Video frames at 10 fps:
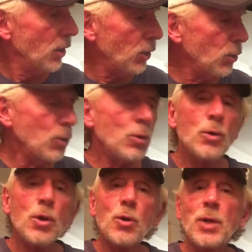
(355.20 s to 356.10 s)
You
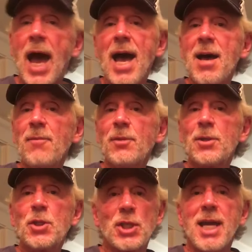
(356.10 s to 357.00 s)
don't have to
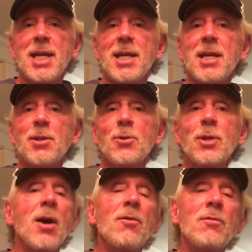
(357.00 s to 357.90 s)
say you
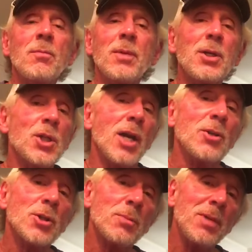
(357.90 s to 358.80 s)
love me,
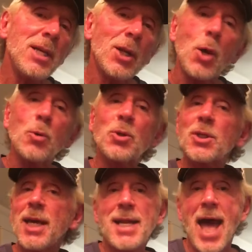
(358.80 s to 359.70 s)
just be close at